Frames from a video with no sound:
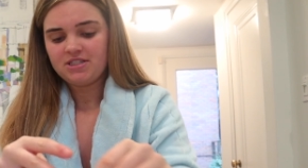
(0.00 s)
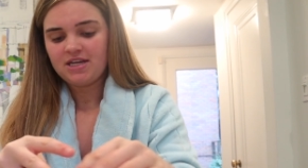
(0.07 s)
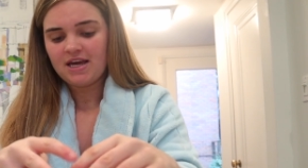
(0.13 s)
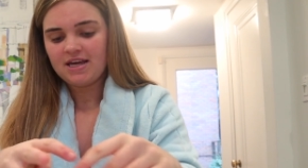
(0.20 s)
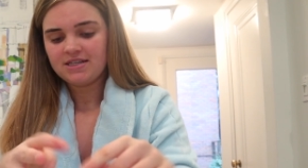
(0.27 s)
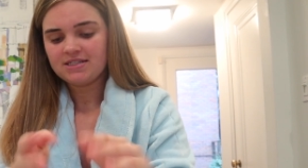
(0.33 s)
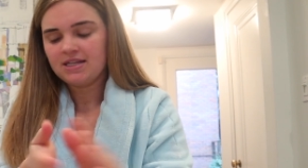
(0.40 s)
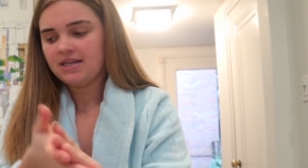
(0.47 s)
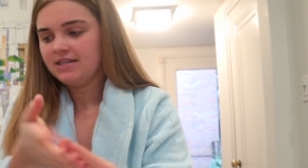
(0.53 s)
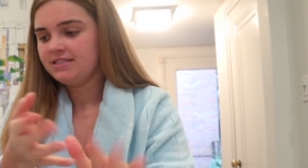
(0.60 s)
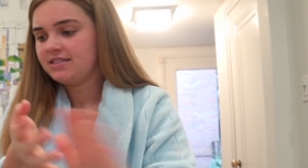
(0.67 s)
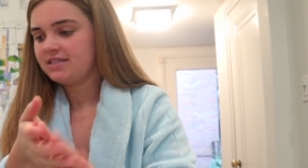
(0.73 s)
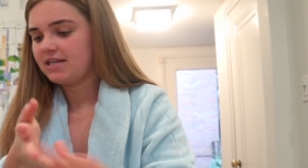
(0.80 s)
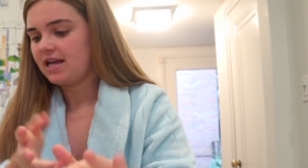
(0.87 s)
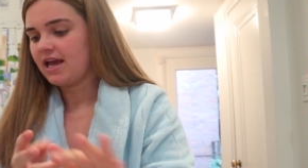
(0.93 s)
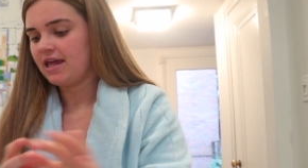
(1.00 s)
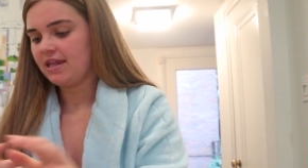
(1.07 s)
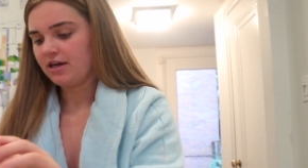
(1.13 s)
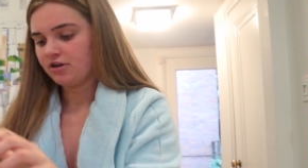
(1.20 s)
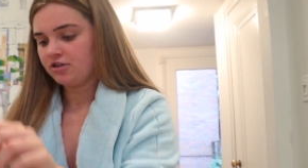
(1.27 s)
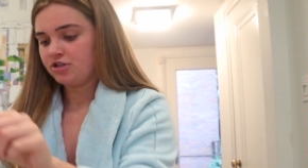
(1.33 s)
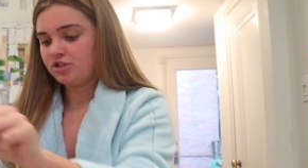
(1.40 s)
tasteless and
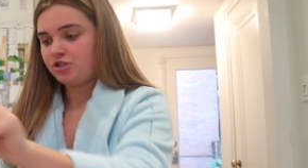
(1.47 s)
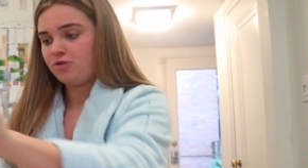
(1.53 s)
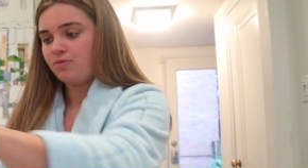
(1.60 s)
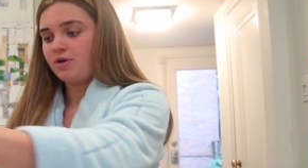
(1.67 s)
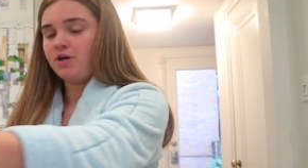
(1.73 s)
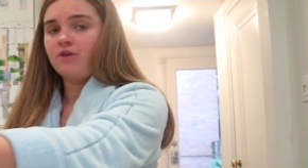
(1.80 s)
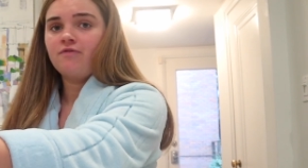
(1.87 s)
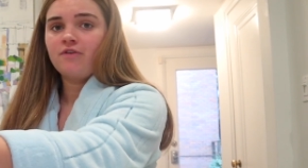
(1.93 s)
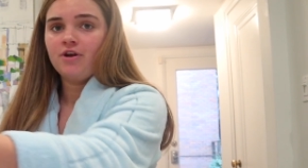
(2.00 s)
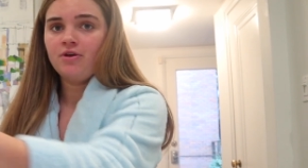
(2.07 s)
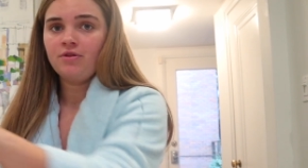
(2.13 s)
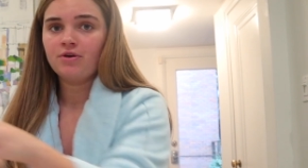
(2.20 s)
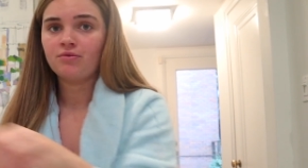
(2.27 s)
they're just super good for you.